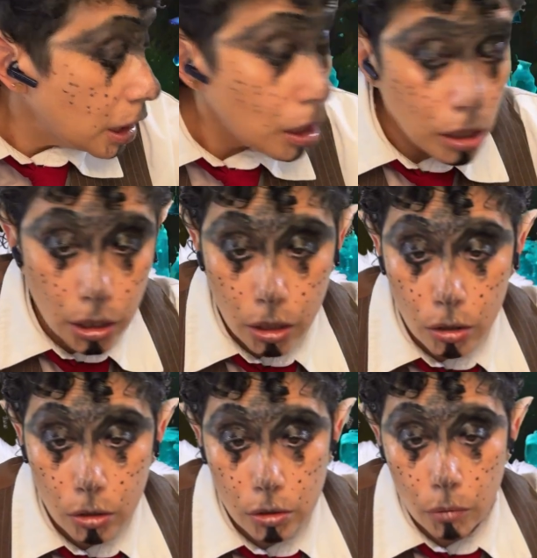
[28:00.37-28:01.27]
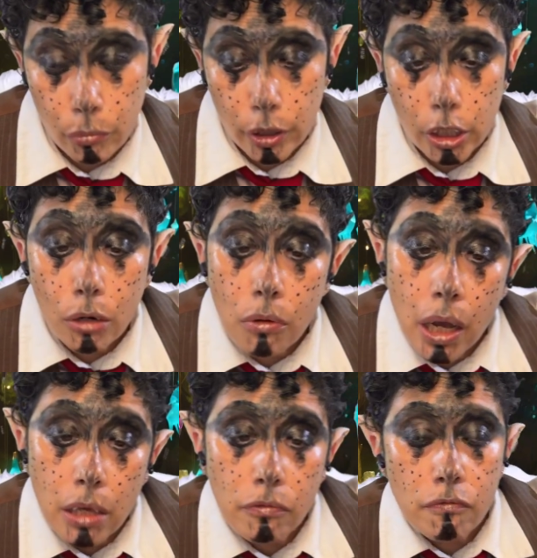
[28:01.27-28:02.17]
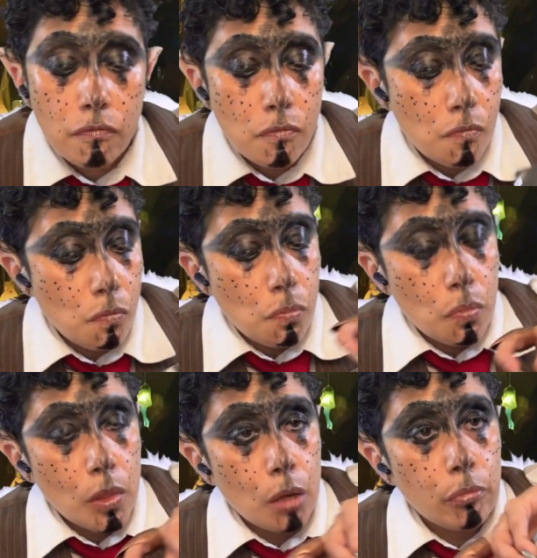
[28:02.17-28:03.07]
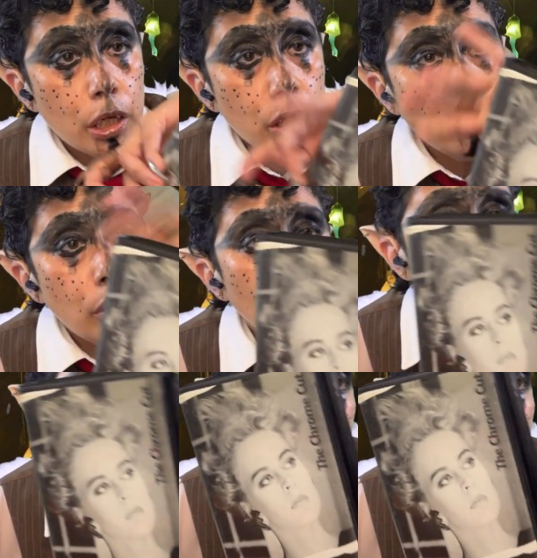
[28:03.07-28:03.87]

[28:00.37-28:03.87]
You get to bring your wife, bring your girlfriend